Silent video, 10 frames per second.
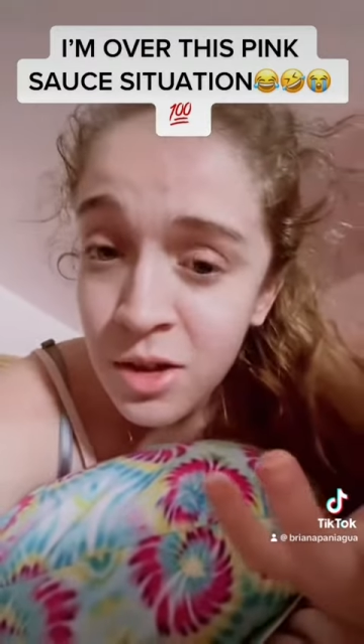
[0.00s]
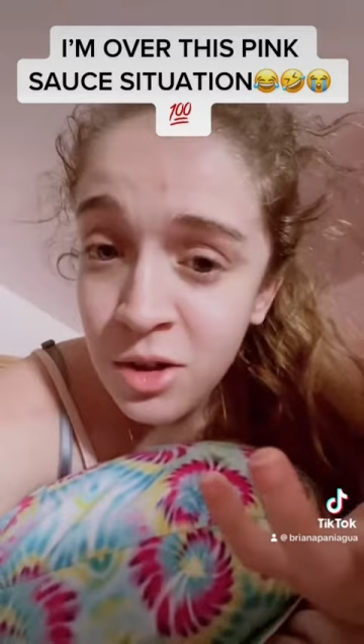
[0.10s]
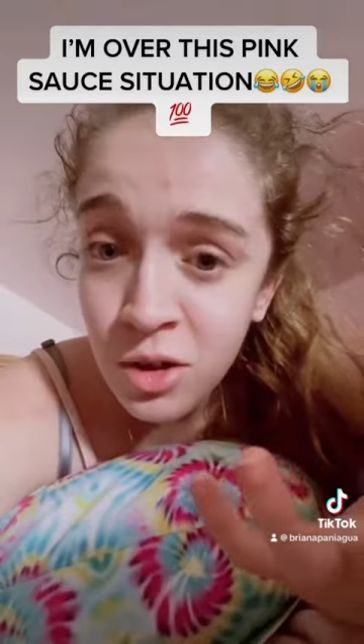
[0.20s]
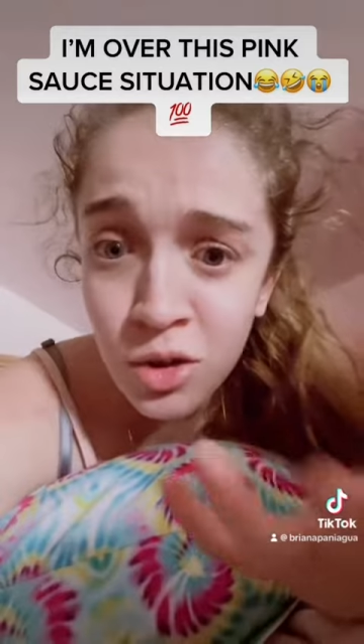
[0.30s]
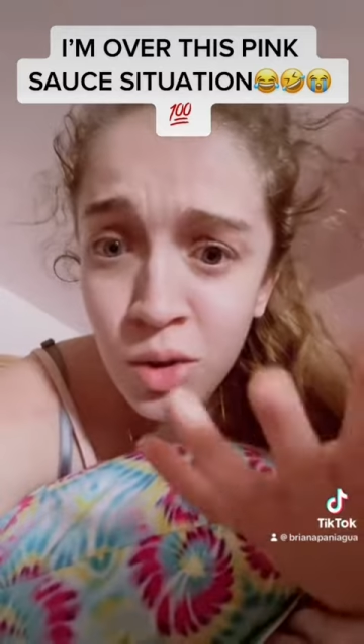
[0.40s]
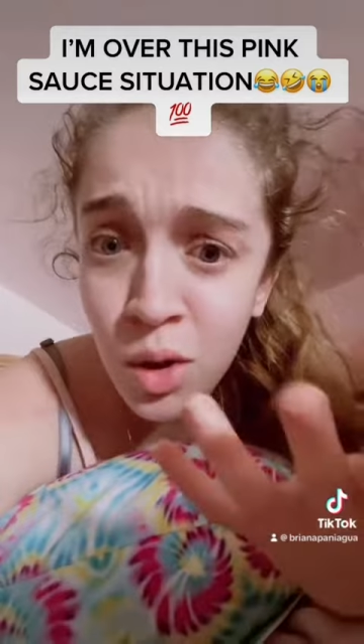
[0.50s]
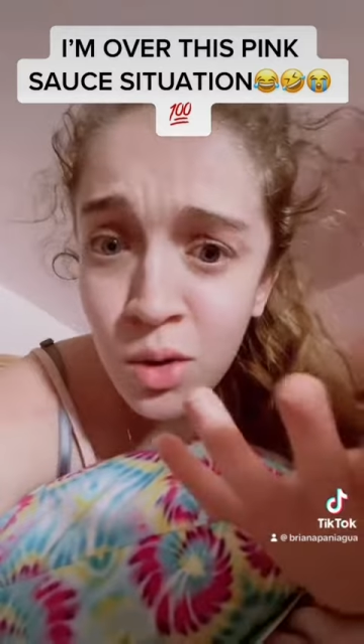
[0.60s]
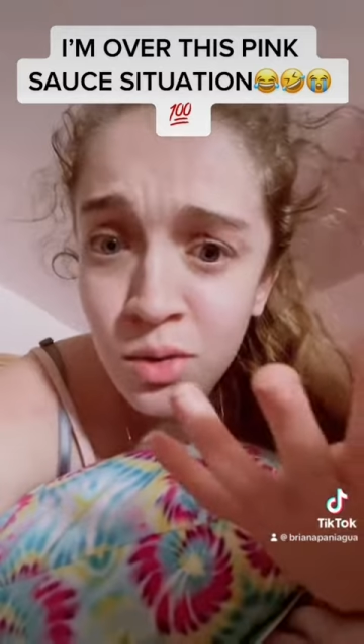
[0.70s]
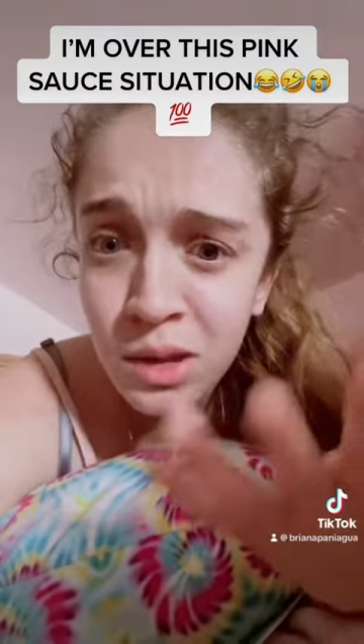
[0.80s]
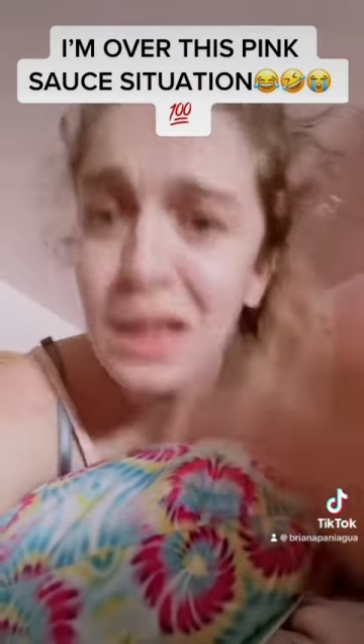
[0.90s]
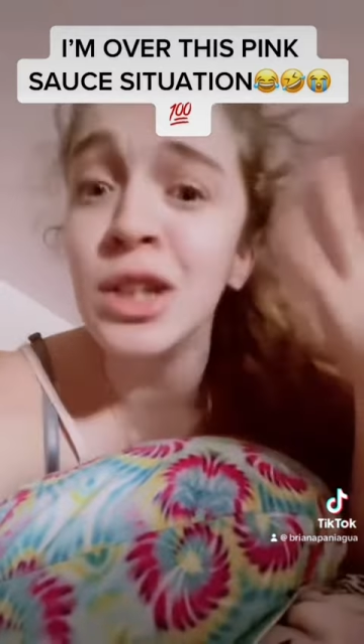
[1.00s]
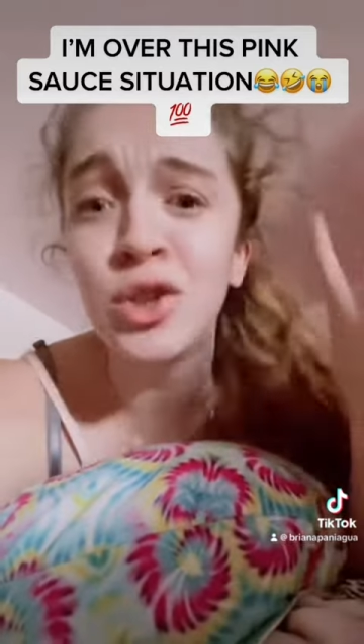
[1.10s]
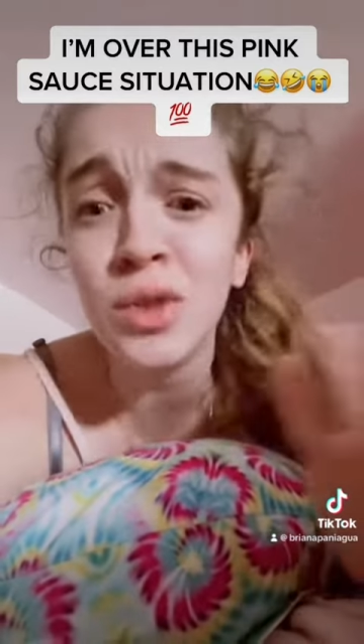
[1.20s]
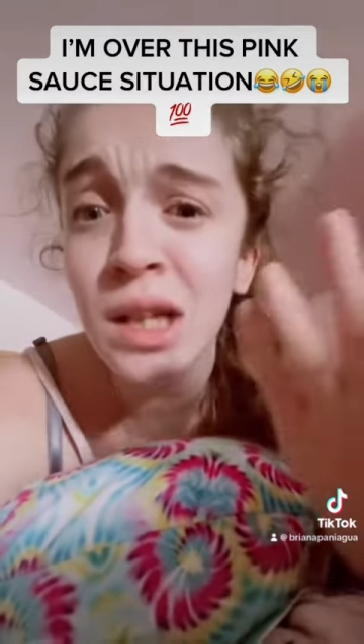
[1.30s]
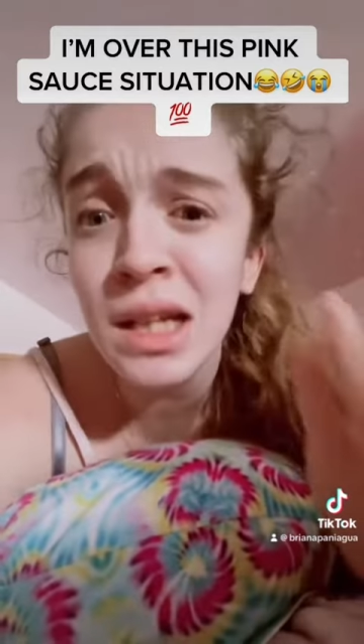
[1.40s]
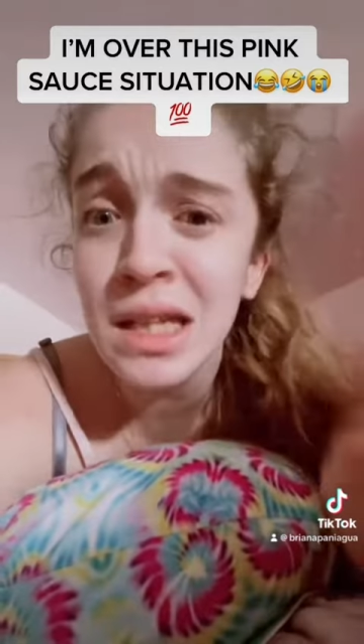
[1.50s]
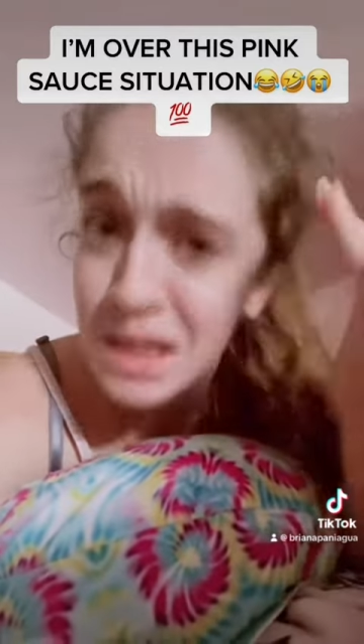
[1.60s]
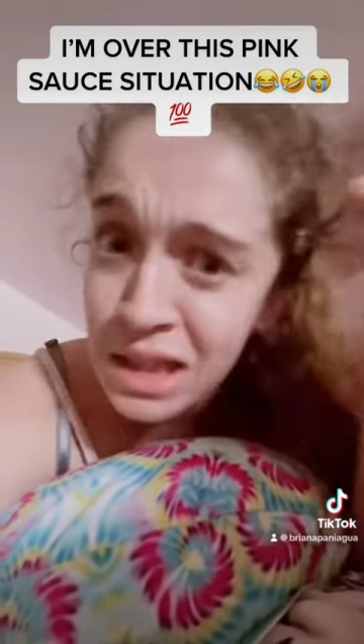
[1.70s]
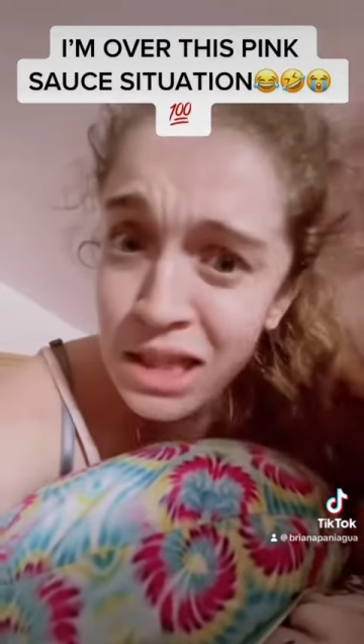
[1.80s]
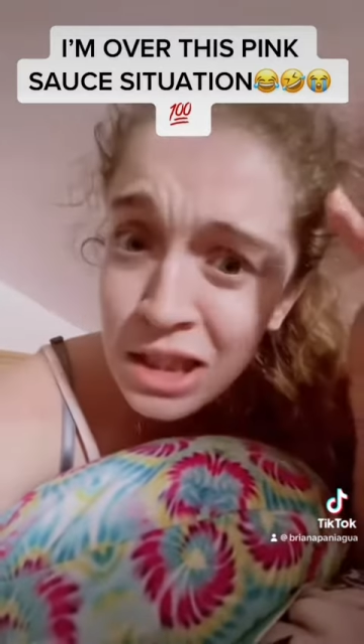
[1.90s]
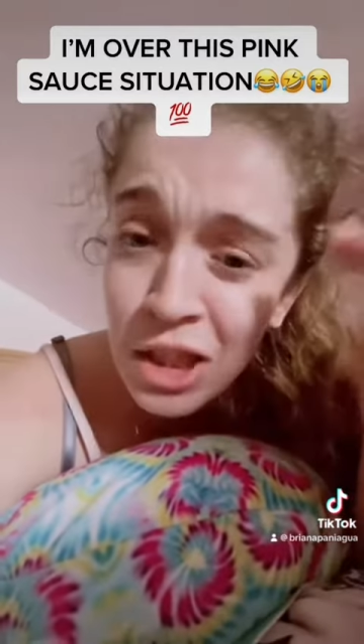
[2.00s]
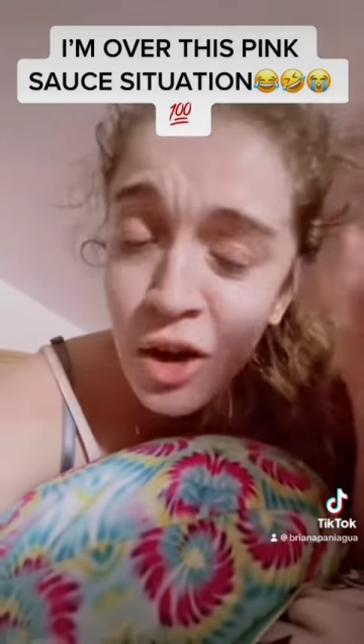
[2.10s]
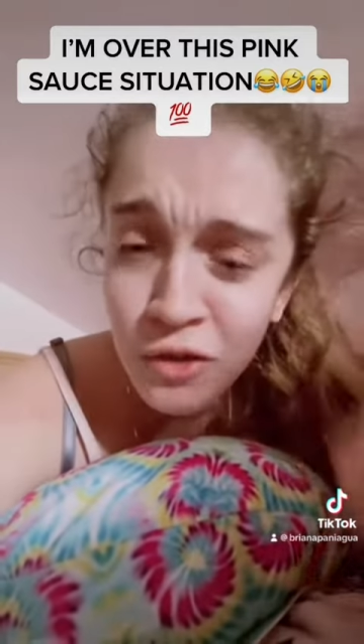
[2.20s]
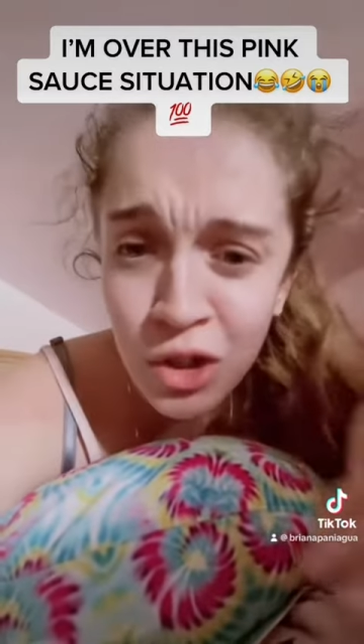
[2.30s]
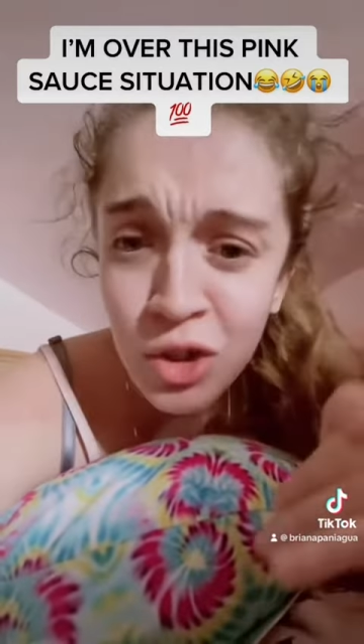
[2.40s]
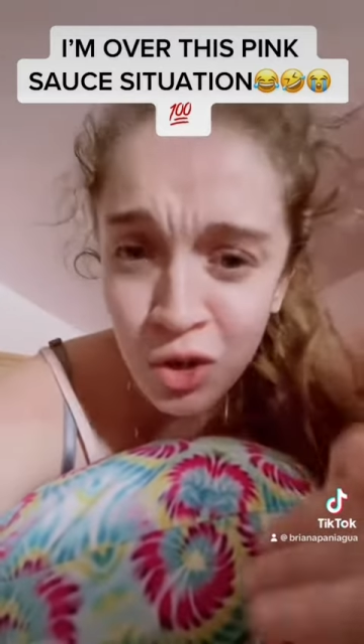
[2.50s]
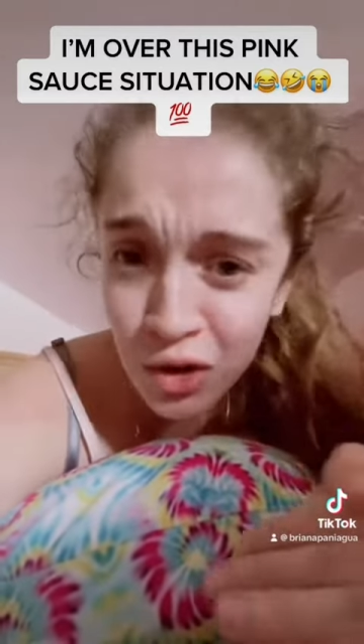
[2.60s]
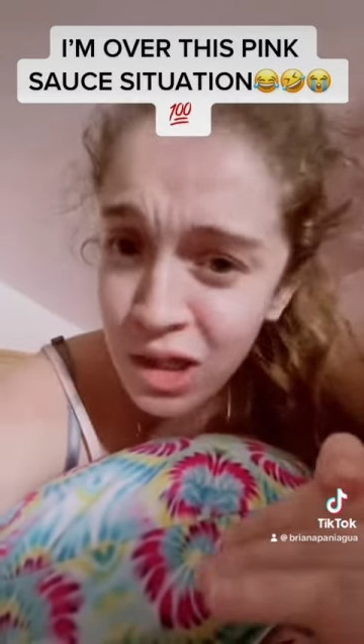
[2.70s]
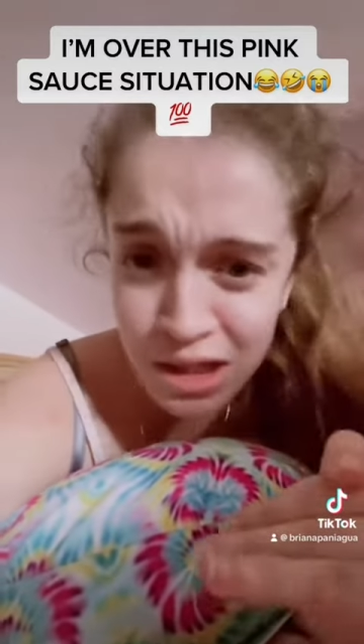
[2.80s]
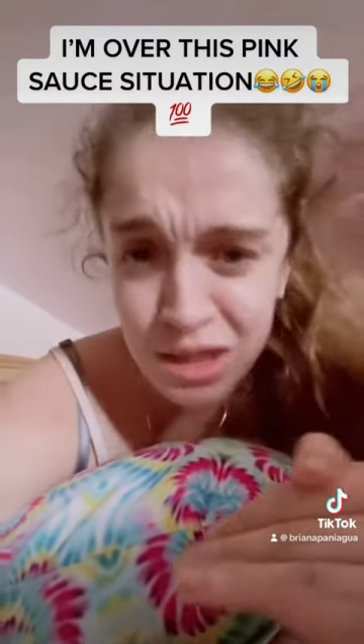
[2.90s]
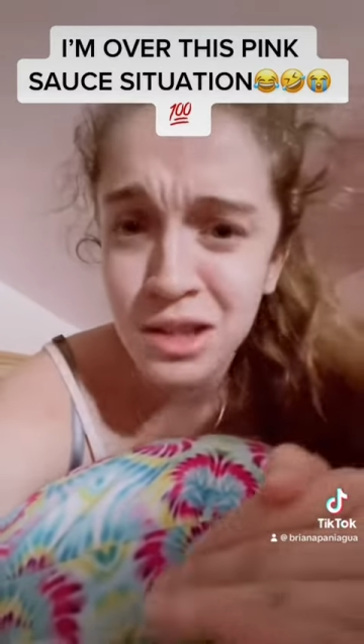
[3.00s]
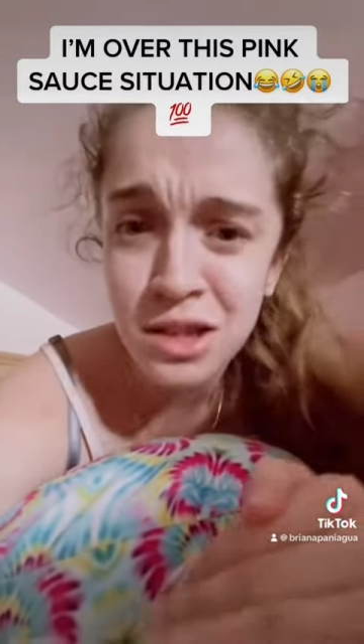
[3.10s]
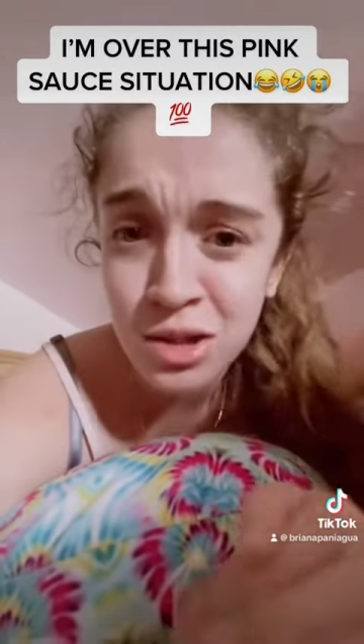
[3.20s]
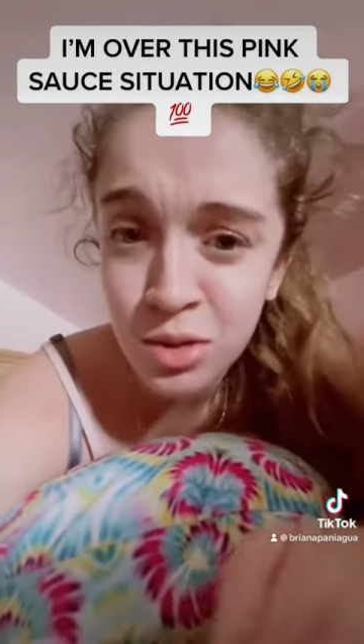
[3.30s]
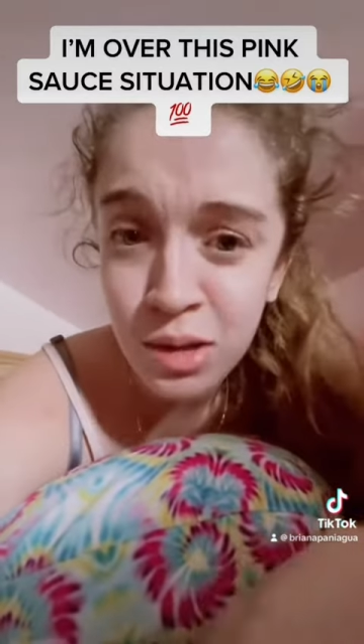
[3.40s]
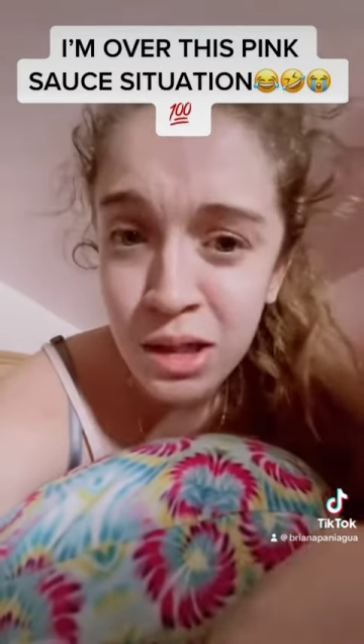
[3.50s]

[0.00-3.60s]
you know, the ingredients, listing off the ingredients into it.